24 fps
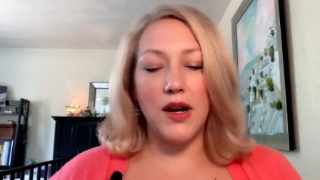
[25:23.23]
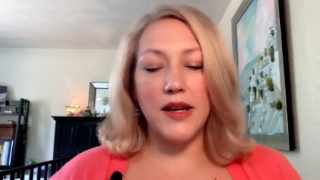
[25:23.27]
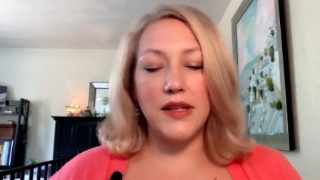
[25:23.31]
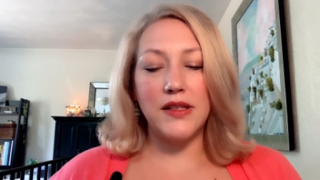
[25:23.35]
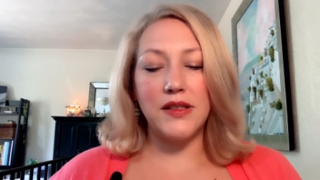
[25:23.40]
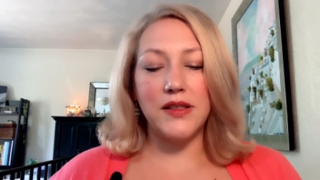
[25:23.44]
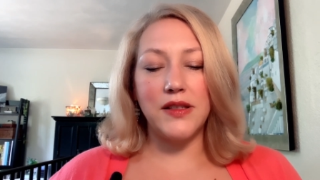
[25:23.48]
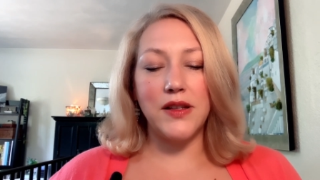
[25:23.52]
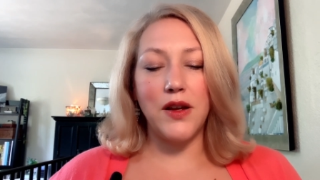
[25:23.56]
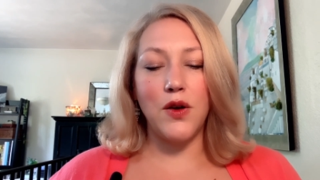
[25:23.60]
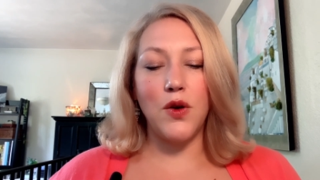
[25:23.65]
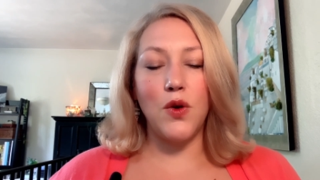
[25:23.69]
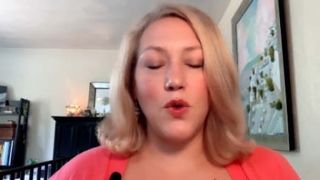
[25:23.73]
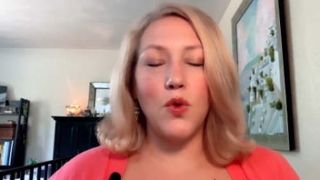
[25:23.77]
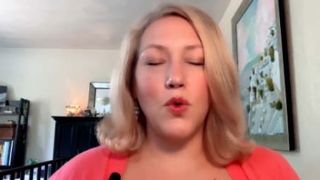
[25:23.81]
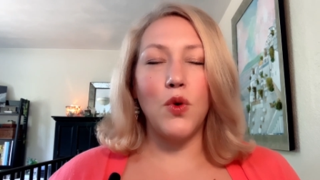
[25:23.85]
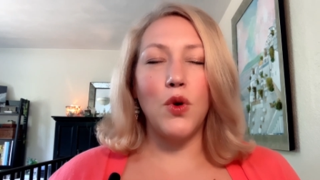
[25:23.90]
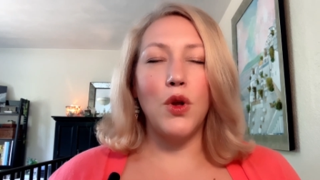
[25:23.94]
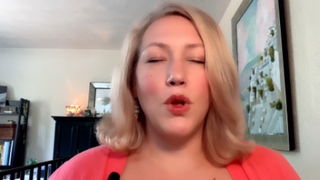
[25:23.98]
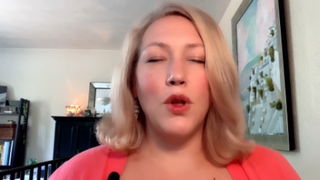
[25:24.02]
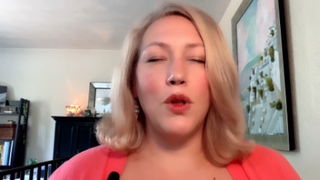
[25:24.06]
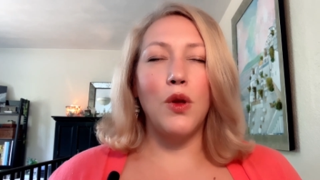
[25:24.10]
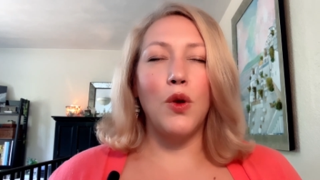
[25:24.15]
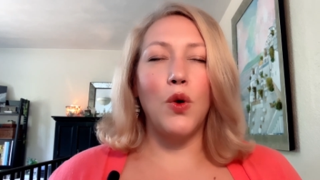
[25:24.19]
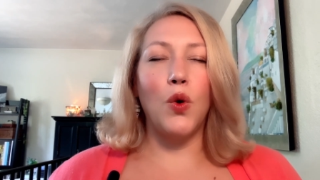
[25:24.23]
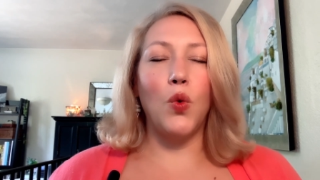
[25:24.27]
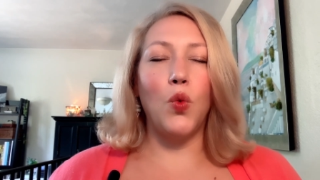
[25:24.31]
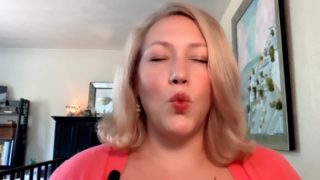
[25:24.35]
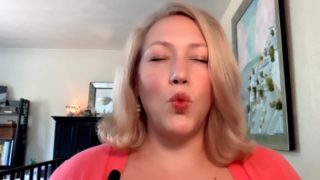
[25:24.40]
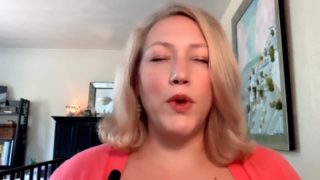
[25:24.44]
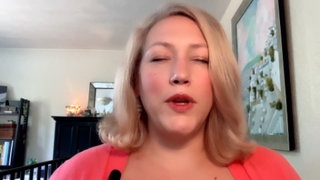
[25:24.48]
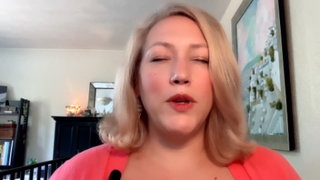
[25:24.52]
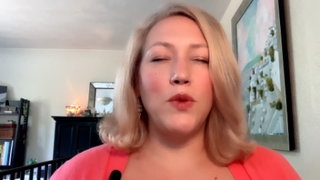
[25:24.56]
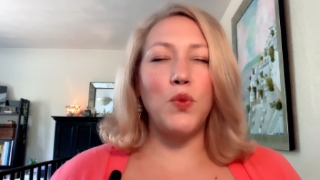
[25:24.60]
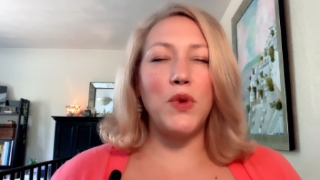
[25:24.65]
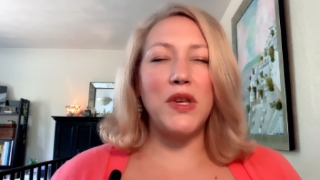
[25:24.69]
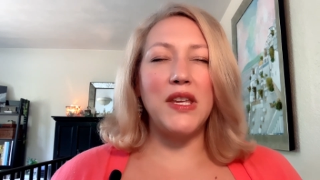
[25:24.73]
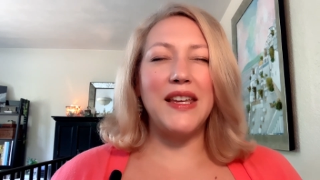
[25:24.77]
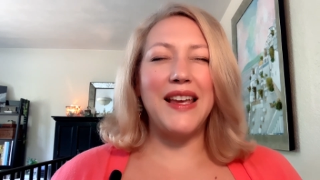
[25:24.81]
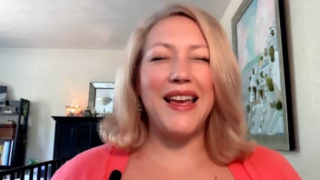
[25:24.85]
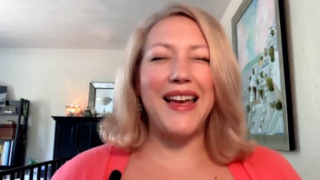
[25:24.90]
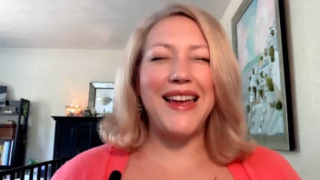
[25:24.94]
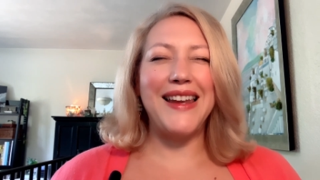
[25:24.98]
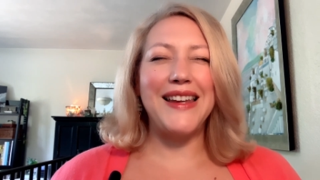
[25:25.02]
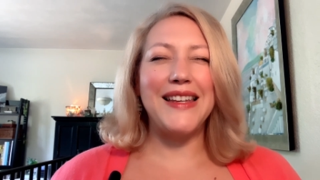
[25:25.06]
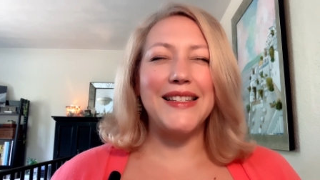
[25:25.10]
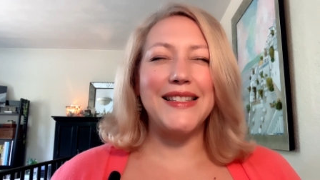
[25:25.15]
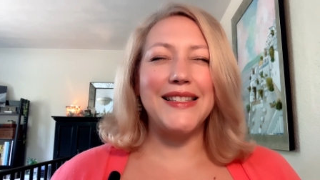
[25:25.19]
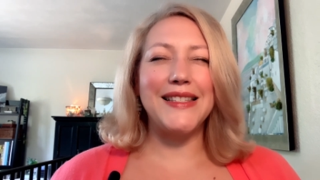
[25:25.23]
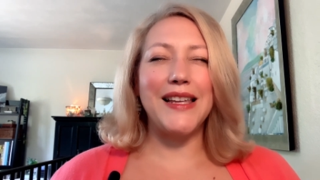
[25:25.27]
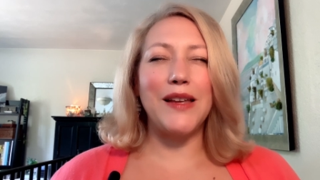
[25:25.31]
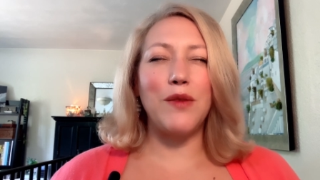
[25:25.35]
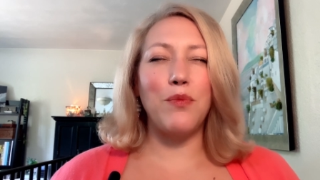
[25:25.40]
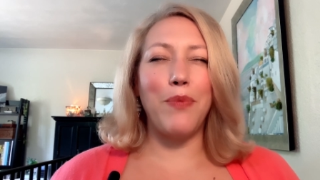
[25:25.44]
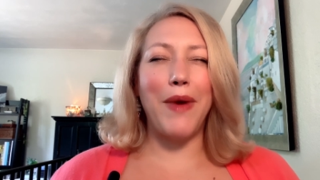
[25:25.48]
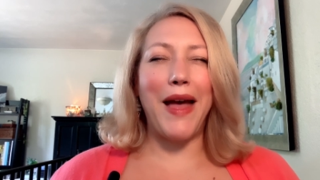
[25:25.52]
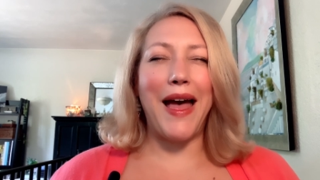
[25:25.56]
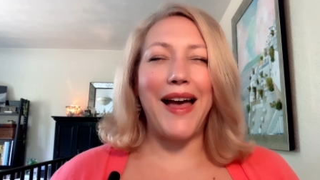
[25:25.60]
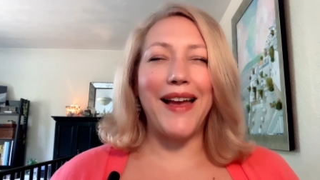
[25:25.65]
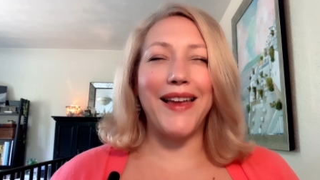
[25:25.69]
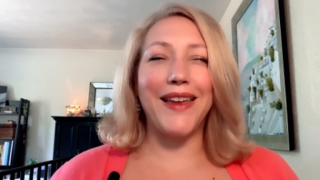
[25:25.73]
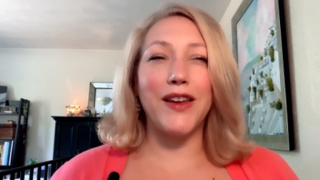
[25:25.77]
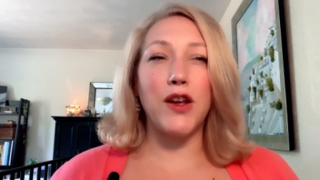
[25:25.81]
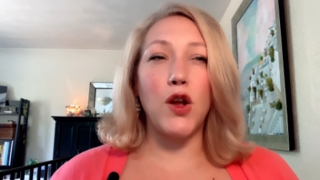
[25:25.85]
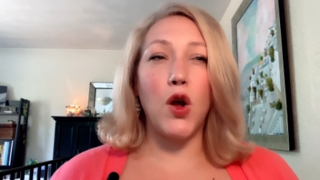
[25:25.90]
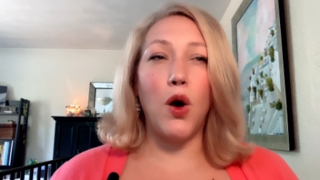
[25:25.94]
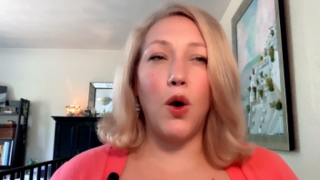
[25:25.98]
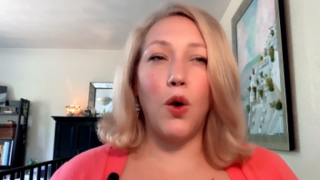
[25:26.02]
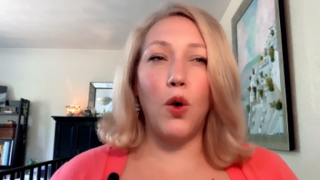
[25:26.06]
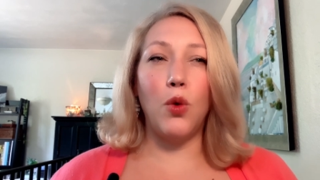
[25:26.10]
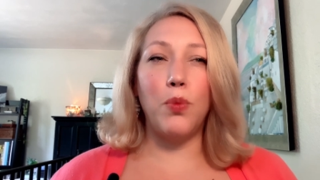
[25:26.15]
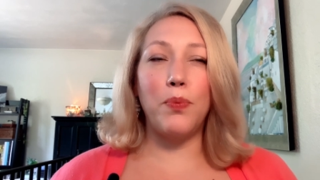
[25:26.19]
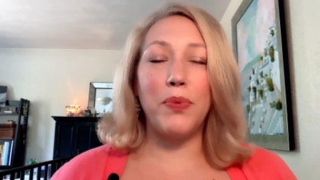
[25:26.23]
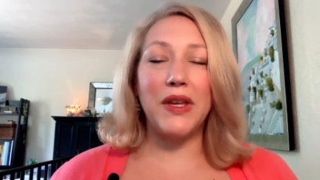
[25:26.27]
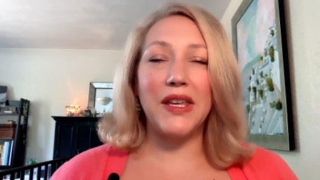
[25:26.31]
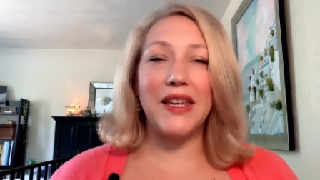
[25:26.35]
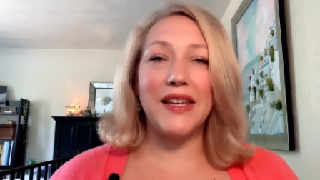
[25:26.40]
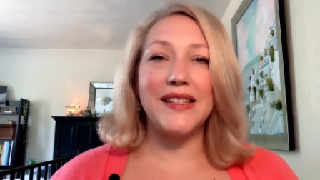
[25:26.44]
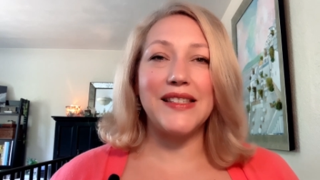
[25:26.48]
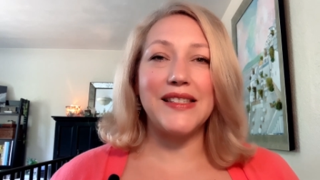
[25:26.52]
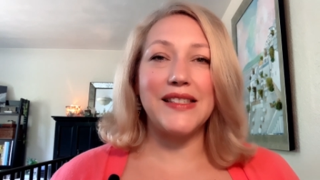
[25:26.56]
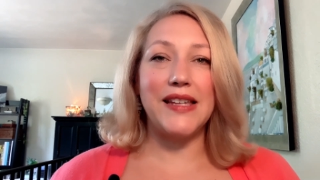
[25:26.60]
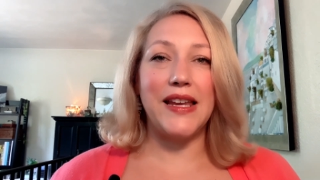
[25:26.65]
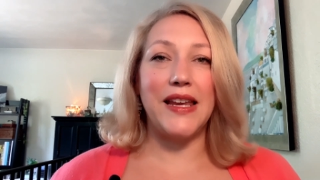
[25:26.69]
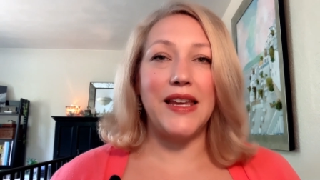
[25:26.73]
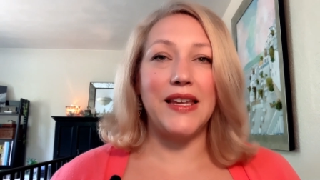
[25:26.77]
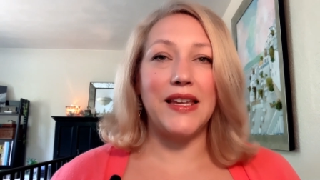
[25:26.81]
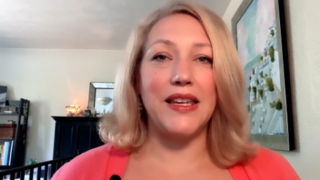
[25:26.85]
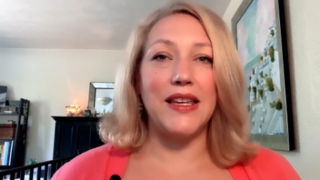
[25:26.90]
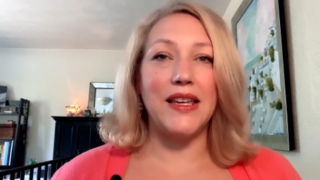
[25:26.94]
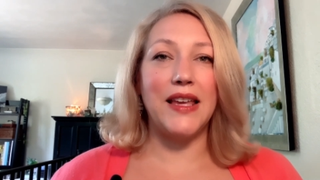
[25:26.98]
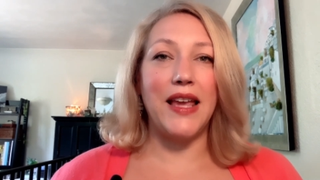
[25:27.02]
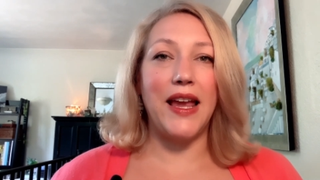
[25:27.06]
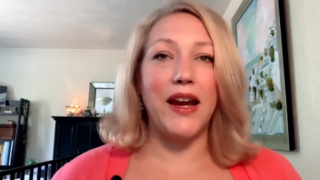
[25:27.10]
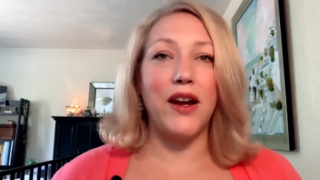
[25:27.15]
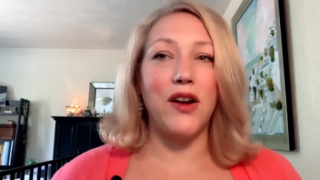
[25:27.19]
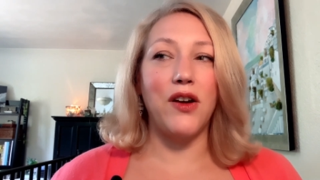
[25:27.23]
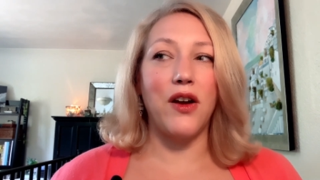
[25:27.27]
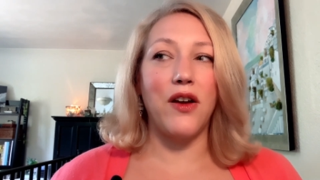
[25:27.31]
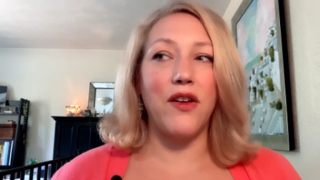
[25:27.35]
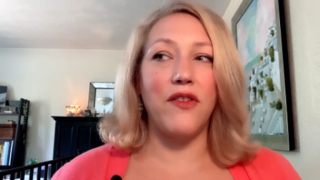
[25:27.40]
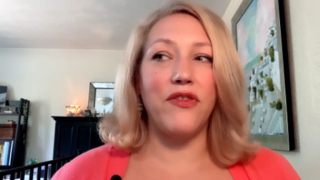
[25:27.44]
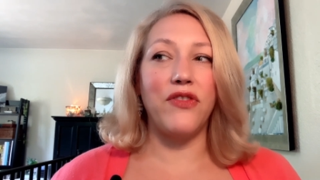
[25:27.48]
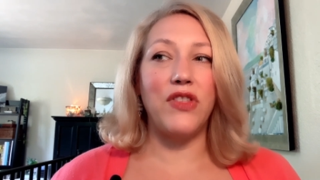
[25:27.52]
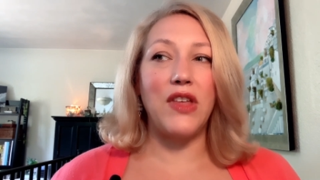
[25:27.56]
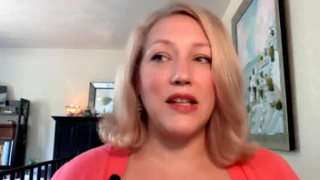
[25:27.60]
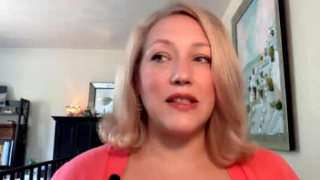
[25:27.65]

And so when we kind of sit back and hope it gets taken care of,